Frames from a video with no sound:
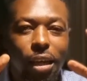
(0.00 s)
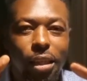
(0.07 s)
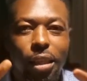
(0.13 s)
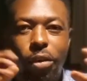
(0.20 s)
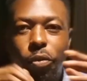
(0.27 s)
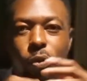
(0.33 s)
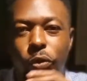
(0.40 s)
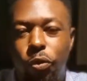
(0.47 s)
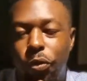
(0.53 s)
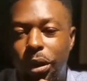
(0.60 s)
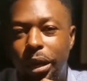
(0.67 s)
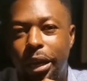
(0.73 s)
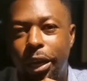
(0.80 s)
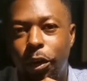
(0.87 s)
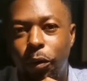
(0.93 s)
they will
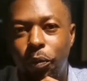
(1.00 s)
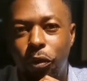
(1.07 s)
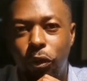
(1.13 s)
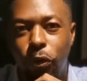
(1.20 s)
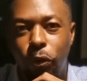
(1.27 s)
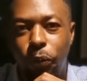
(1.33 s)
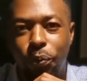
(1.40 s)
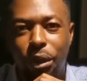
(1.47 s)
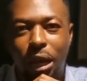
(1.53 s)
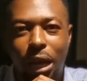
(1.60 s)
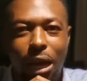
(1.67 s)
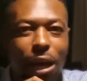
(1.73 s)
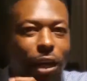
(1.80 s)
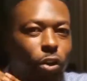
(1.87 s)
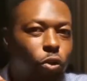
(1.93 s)
really help you
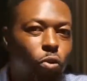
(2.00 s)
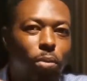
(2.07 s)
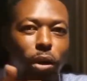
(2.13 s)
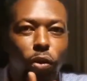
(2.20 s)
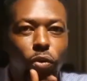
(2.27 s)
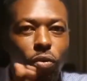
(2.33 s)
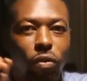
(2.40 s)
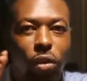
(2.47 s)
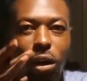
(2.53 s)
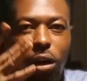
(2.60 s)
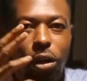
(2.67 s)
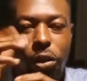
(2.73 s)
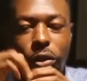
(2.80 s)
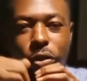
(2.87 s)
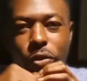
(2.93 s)
to maneuver
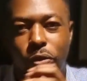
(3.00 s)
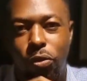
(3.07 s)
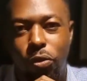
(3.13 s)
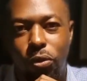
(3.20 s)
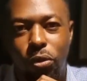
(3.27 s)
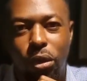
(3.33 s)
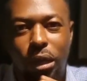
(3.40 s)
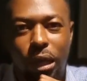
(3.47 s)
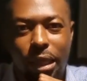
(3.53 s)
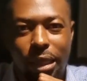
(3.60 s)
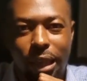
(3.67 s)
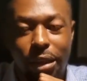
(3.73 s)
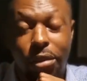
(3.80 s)
through that.